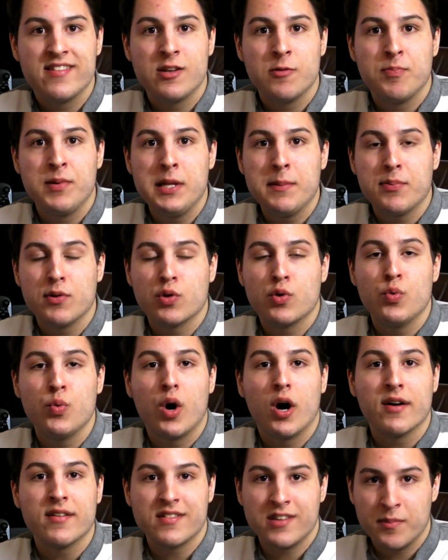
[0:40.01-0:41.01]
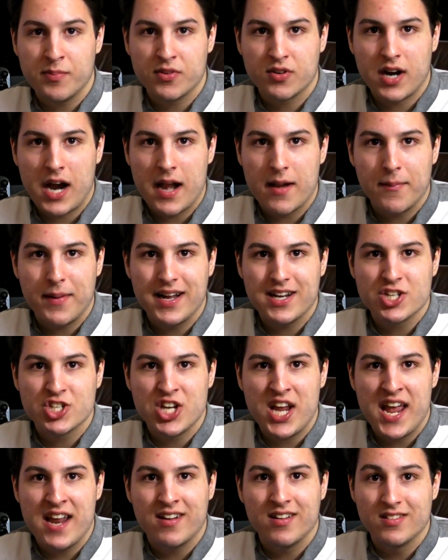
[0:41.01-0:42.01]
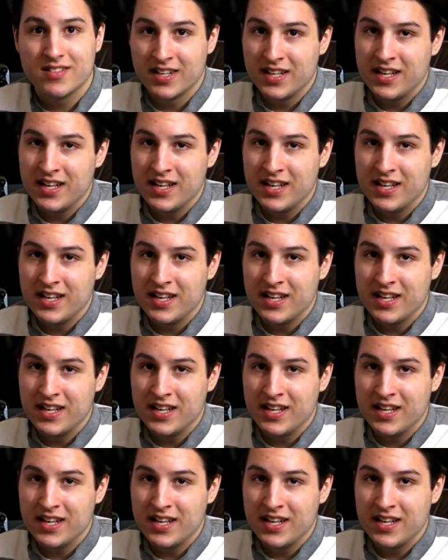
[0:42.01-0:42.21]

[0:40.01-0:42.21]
to people who aren't subscribed to my channel.